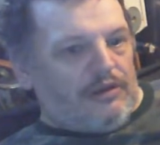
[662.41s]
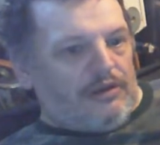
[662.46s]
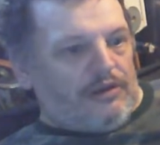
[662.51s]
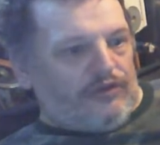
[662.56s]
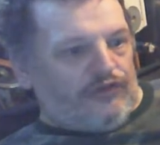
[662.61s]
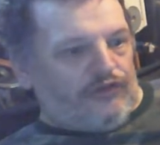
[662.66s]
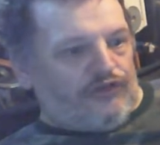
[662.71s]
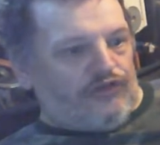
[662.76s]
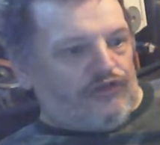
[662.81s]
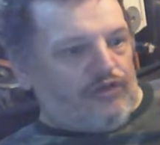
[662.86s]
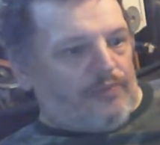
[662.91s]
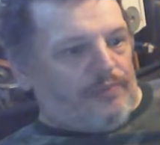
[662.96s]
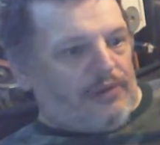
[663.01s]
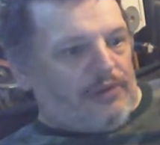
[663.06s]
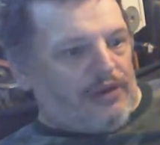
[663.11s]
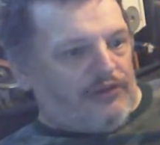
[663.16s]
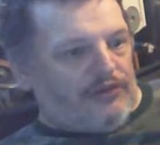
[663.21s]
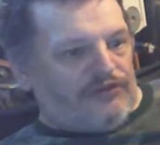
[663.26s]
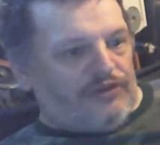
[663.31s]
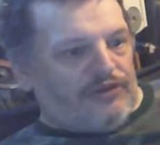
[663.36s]
I shot
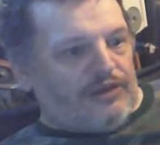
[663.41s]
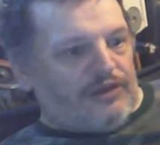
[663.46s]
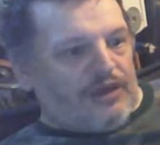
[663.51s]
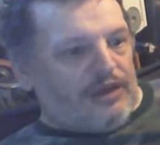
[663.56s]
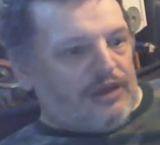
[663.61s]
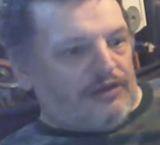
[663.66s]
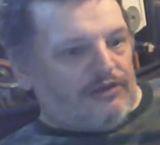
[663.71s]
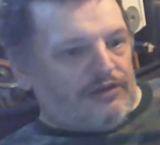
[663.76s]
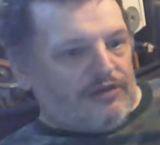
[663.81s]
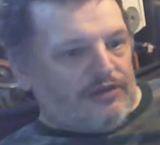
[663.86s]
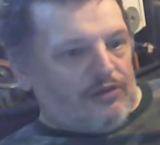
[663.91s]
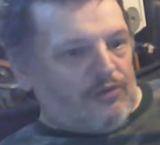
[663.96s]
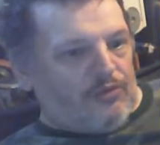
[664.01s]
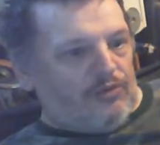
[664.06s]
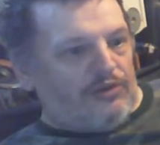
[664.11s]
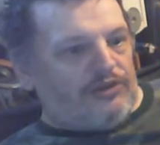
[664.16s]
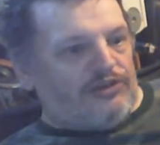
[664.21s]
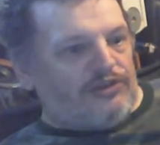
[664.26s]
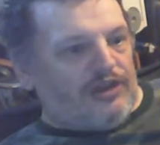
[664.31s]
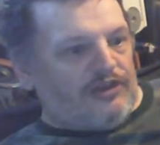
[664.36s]
past the duck, all
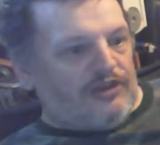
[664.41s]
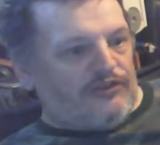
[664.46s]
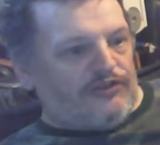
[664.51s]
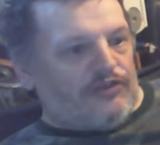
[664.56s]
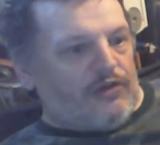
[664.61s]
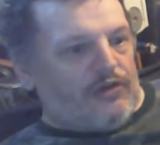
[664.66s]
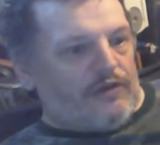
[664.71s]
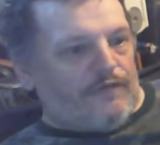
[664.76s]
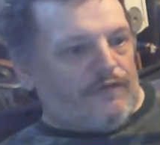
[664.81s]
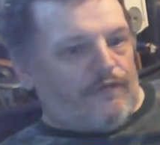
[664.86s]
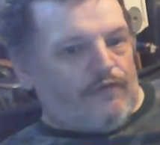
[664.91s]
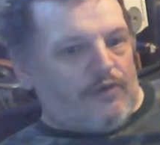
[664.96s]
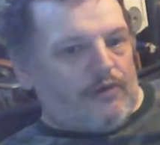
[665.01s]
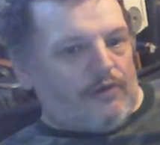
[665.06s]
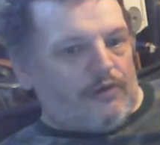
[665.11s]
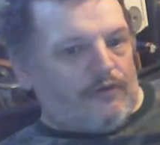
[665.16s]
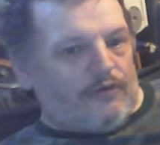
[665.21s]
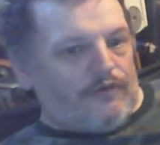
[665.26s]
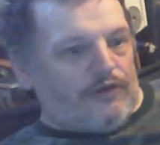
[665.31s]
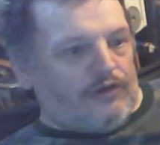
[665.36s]
the ducks started flying
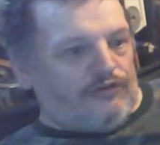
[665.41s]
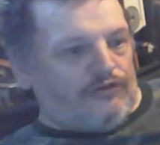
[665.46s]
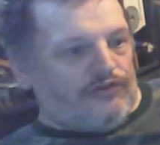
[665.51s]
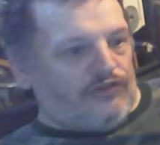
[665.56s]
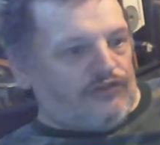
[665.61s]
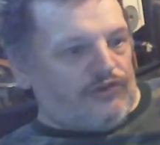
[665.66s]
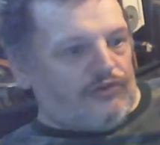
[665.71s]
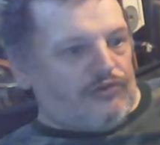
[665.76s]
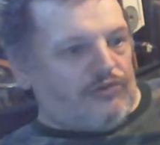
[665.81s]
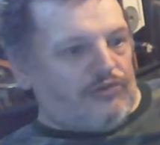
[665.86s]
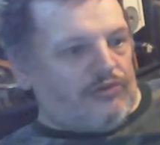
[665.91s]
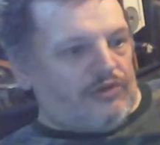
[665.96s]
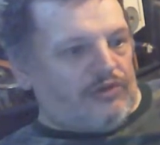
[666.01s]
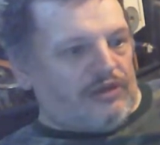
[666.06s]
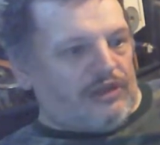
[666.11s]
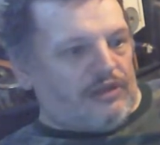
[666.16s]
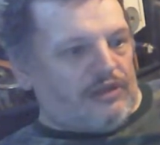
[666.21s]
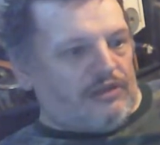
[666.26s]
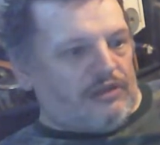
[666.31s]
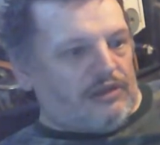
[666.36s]
off, and I just could not
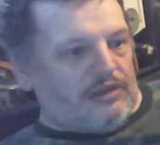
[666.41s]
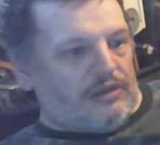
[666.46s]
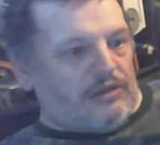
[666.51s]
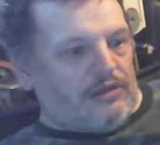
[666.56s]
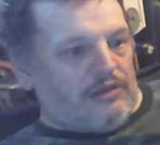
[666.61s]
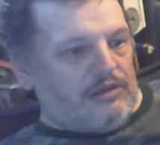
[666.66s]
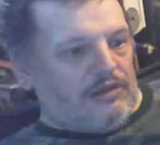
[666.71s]
get the